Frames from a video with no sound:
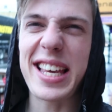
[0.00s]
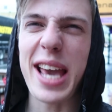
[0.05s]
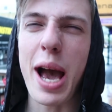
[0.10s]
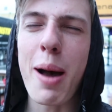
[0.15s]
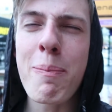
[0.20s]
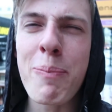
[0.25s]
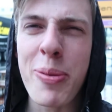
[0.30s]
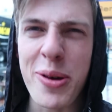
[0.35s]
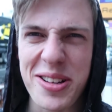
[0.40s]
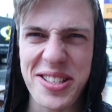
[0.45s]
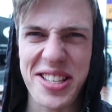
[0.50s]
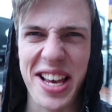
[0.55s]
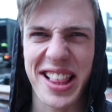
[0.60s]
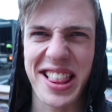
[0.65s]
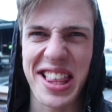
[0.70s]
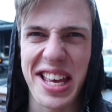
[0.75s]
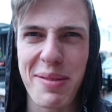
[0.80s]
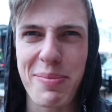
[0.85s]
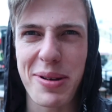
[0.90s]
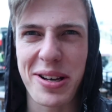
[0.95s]
gumboots, I
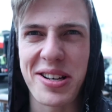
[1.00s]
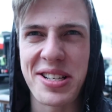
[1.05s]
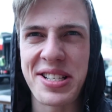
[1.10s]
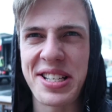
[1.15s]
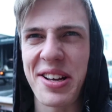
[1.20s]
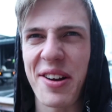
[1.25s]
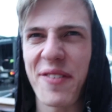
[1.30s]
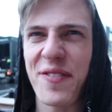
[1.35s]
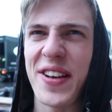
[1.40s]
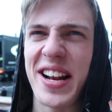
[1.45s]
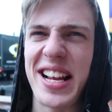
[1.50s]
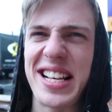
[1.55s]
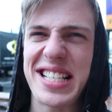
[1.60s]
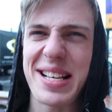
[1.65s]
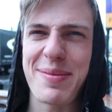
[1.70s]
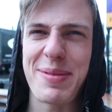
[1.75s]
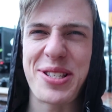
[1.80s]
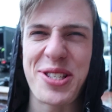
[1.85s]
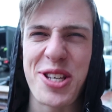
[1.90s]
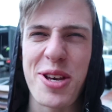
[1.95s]
think, because I got a feeling
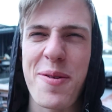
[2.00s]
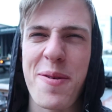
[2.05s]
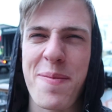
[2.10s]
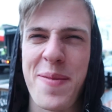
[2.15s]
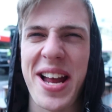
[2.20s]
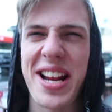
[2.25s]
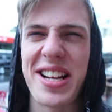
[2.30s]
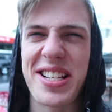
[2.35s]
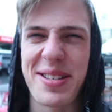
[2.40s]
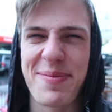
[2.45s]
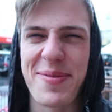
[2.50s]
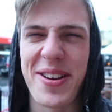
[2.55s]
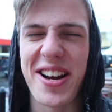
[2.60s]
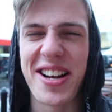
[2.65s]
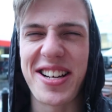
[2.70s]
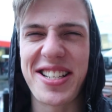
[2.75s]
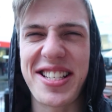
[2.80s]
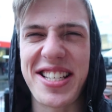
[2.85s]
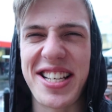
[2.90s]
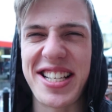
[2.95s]
it's gonna be super muddy
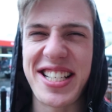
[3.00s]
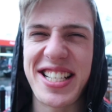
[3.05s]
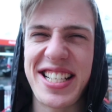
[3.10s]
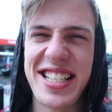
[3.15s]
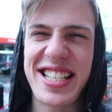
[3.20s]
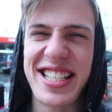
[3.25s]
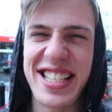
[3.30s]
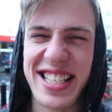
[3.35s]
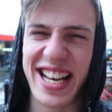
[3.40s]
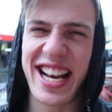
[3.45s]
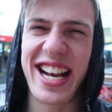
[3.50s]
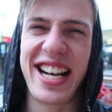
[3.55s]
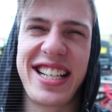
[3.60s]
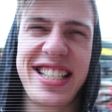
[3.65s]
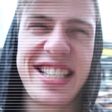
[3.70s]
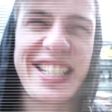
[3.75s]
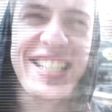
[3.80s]
tomorrow, so yeah.